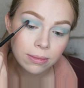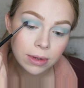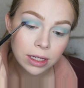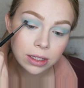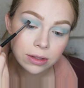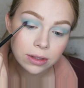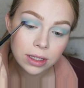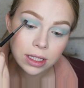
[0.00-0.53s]
my
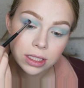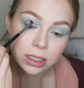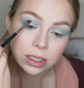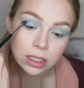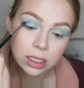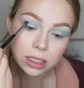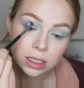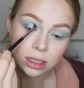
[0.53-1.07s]
crease
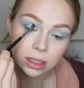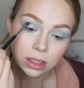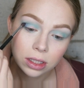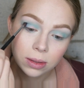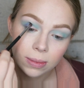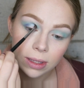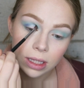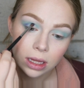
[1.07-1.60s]
just a
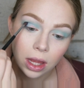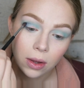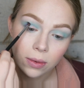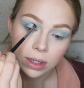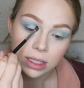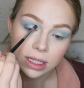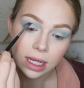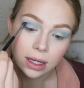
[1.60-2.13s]
little bit
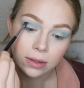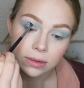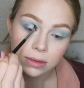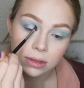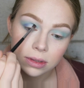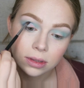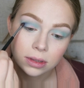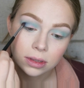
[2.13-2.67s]
lower
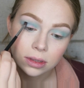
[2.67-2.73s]
down.